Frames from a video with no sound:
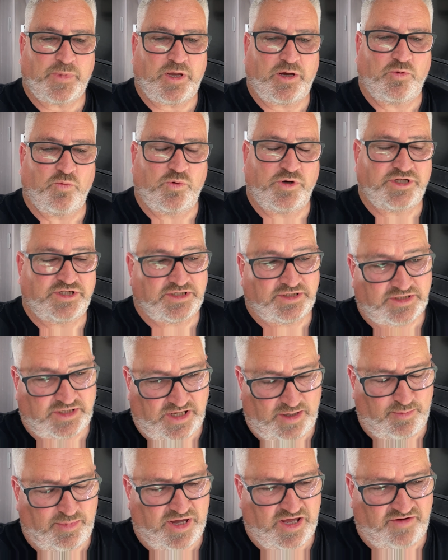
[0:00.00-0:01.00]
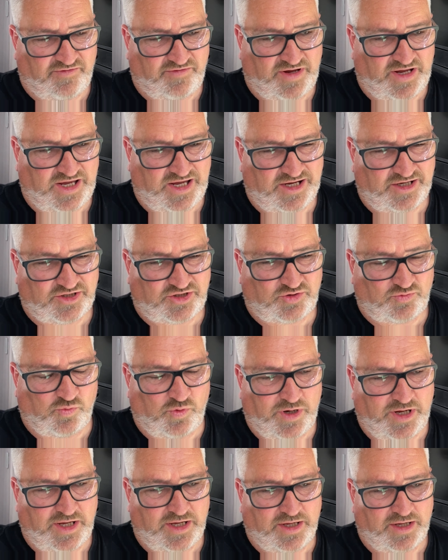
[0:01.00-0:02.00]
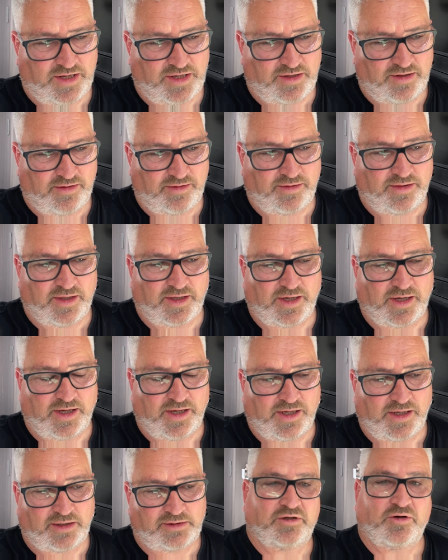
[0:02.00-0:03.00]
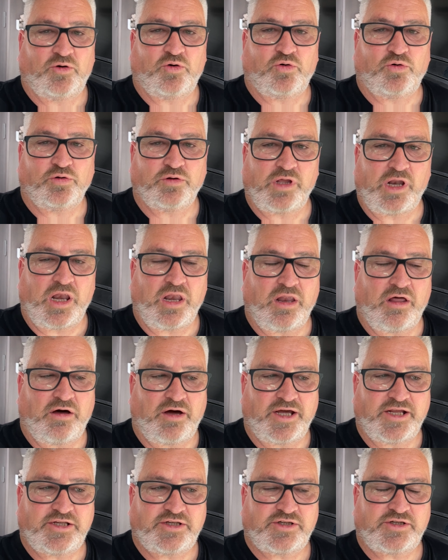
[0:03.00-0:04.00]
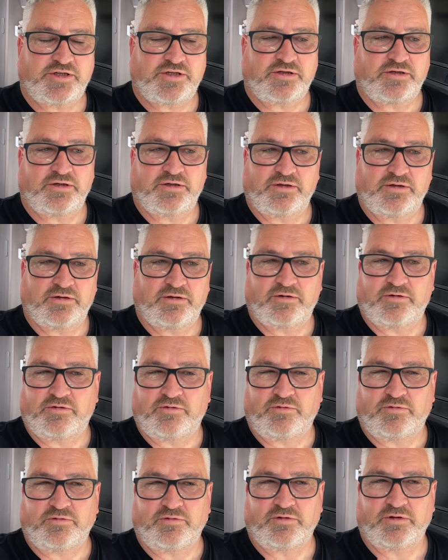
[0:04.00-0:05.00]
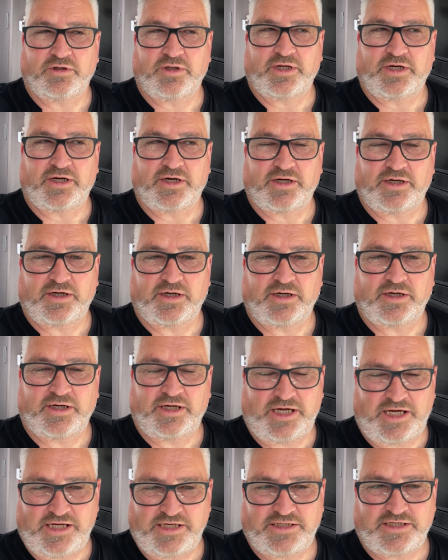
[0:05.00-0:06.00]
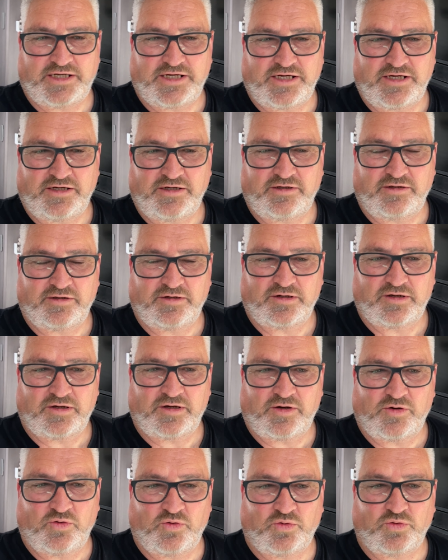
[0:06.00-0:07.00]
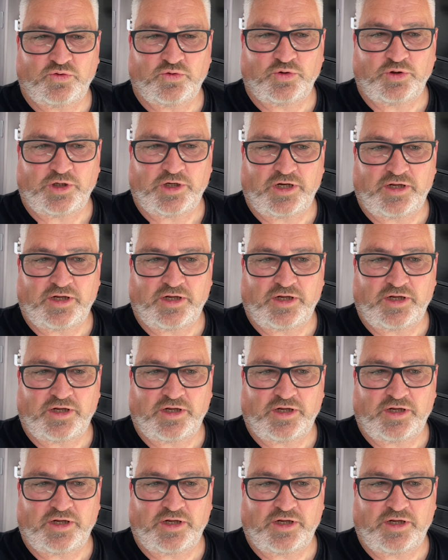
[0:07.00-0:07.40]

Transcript: We did come out of a house where all the lights, all the heating, all